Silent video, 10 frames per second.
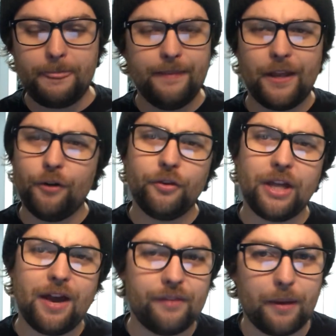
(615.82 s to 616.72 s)
they don't
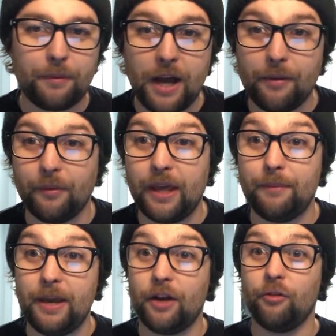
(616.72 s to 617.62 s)
really have that problem. They
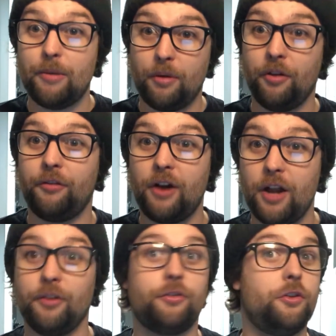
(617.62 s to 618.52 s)
make grip on
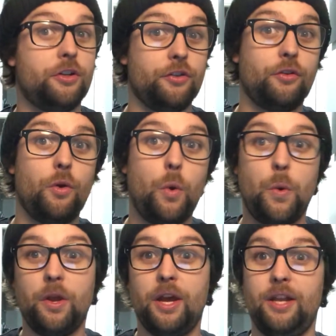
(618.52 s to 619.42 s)
throttle, so you can just
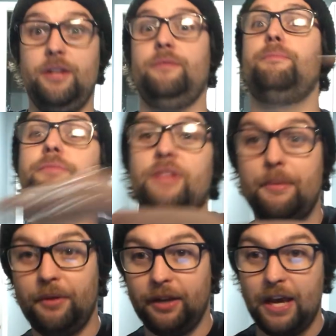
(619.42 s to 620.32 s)
and then
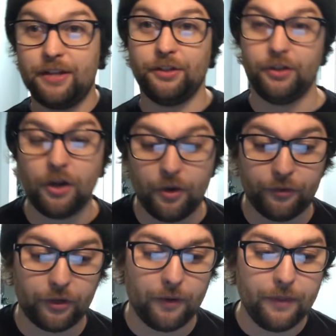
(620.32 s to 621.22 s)
step on the gas and go.
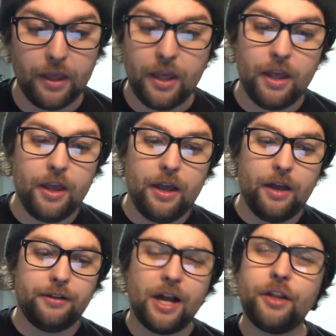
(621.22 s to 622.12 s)
So
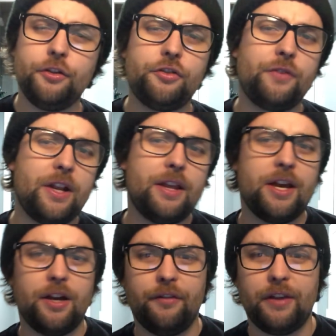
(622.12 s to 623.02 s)
not a huge
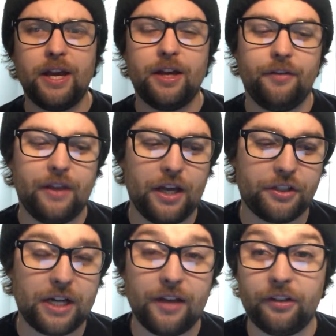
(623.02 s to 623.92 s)
fan of the
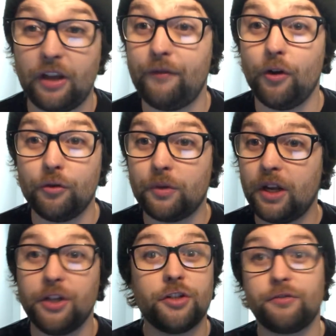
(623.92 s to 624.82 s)
S chassis. I've owned one.
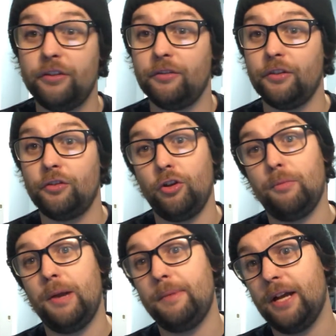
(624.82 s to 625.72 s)
I just recently sold
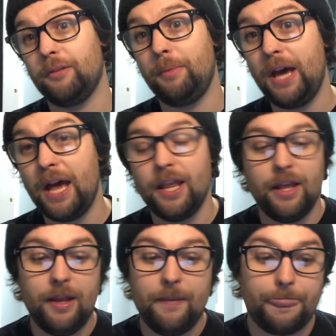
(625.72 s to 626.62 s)
mine back to Pat
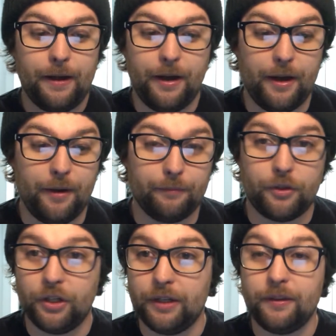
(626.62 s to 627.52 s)

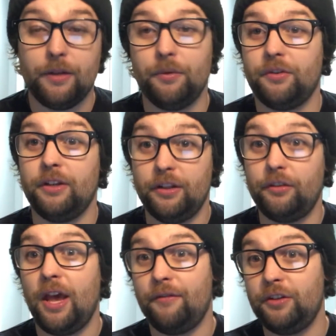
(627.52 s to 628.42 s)
Gooden. It was his
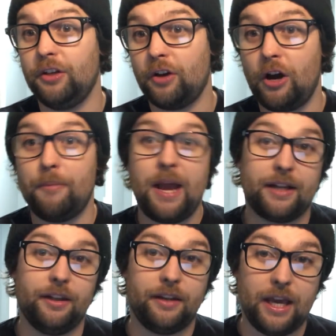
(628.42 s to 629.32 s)
FD car back
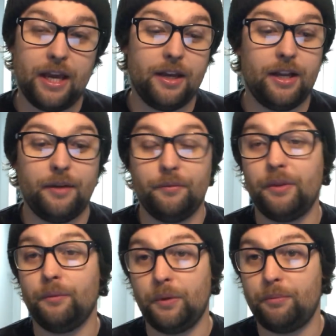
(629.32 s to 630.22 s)
in the day, and
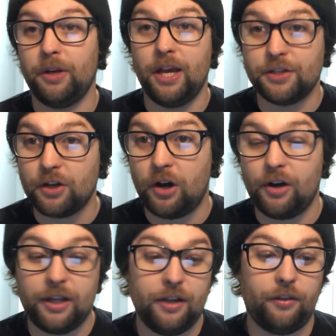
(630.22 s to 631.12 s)
we put an SR
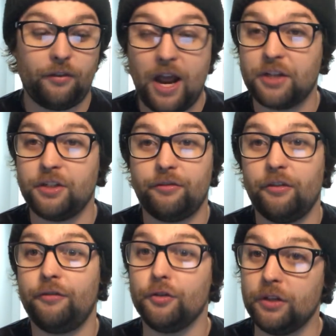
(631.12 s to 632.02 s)
in it and thrashed it for
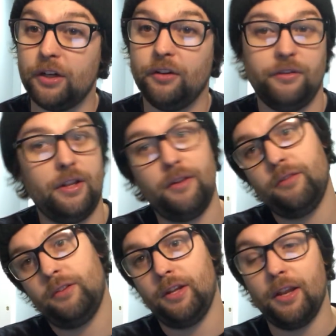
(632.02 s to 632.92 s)
a few years, and
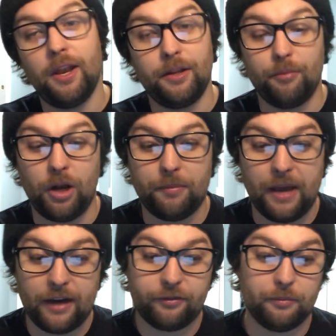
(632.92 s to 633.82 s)
then he bought it
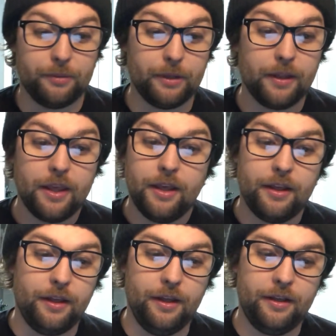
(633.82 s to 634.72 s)
back for me. But
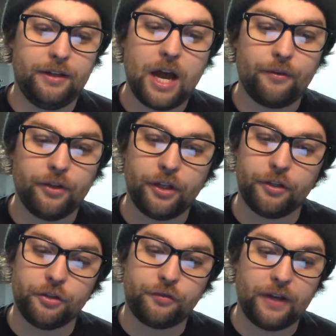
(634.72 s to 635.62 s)
not really a
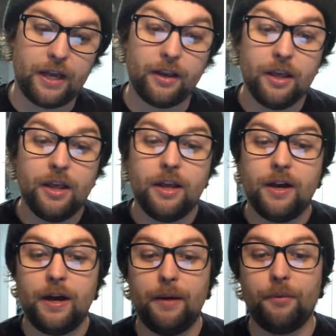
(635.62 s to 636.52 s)
huge fan.
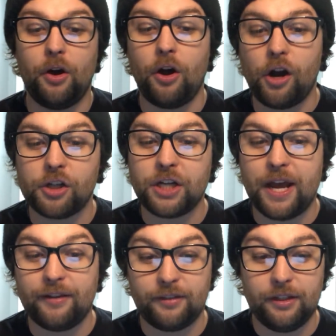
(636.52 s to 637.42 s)
The R
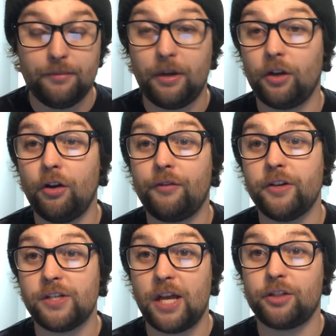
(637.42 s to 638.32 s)
chassis, my
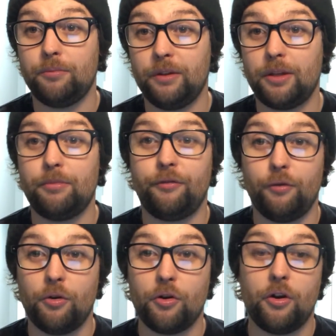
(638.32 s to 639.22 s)
girlfriend just actually picked up a
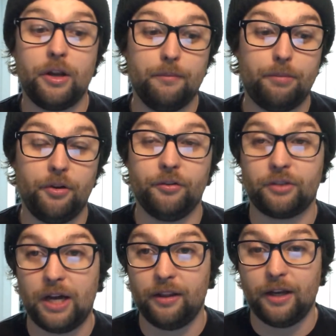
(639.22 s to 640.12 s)
4-door Impulse
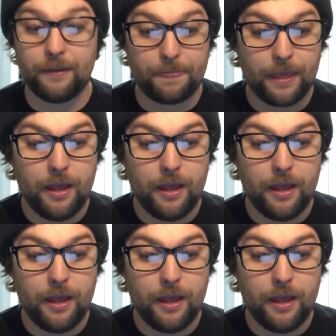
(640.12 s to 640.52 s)
Skyline,